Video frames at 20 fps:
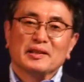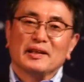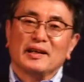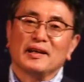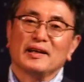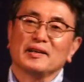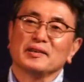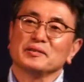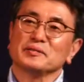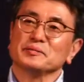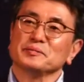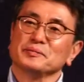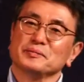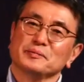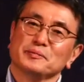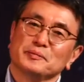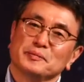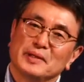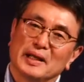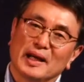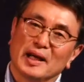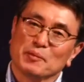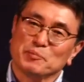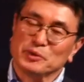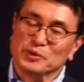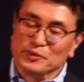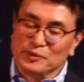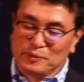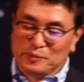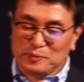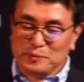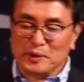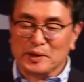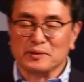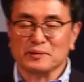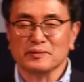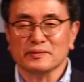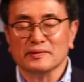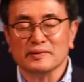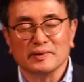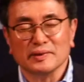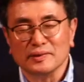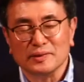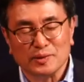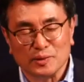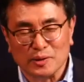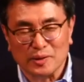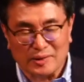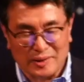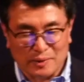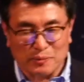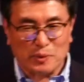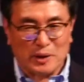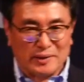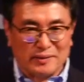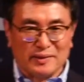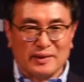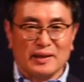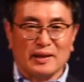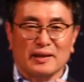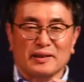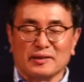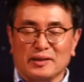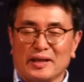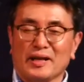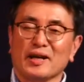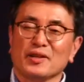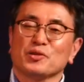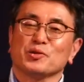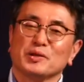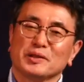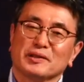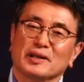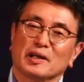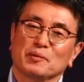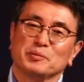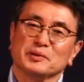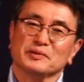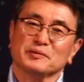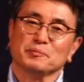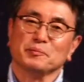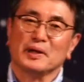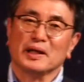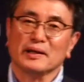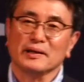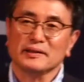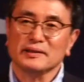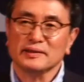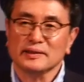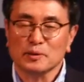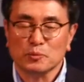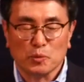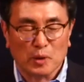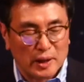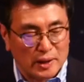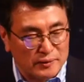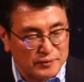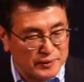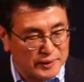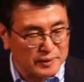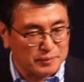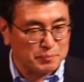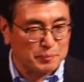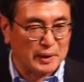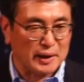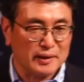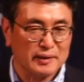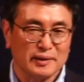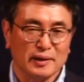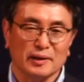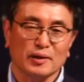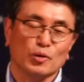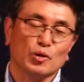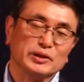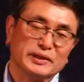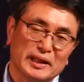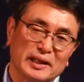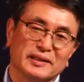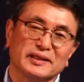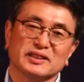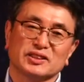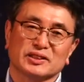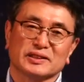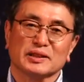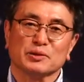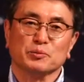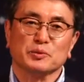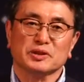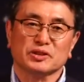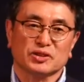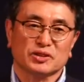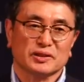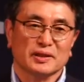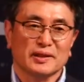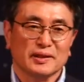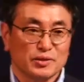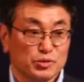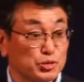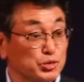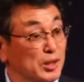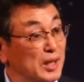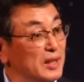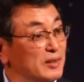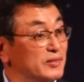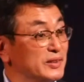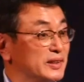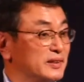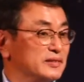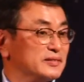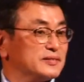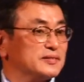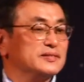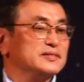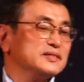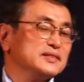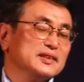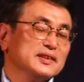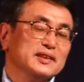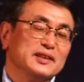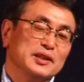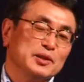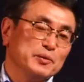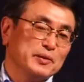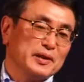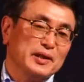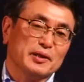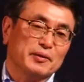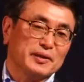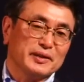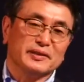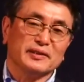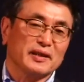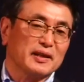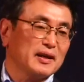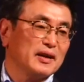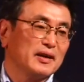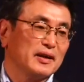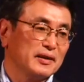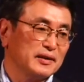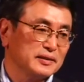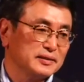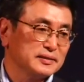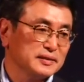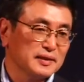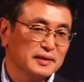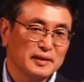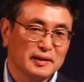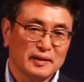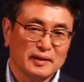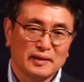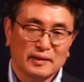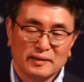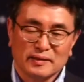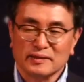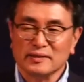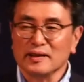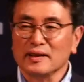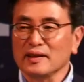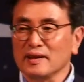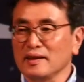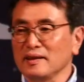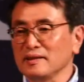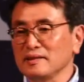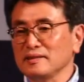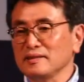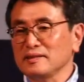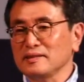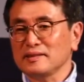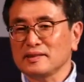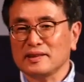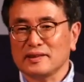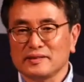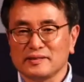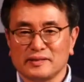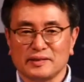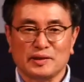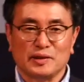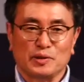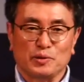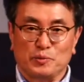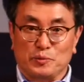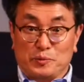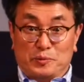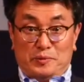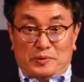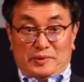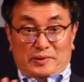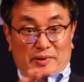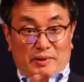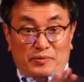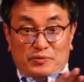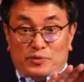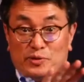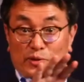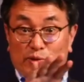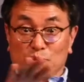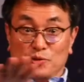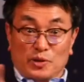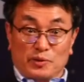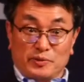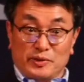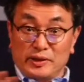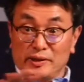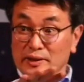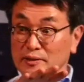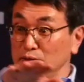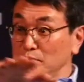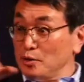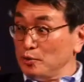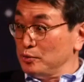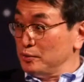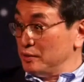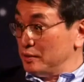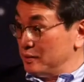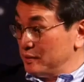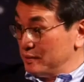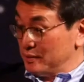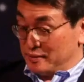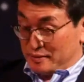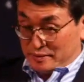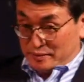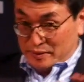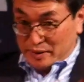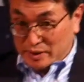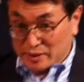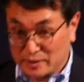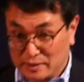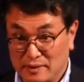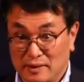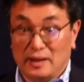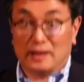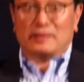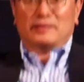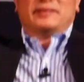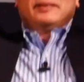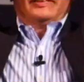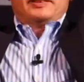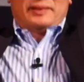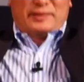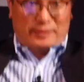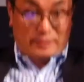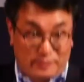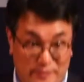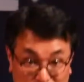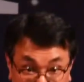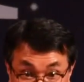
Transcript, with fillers: Um, that happened when, when the earthquake happened. My wife and my youngest son was driving. They were in the car the, in front of the road was like this.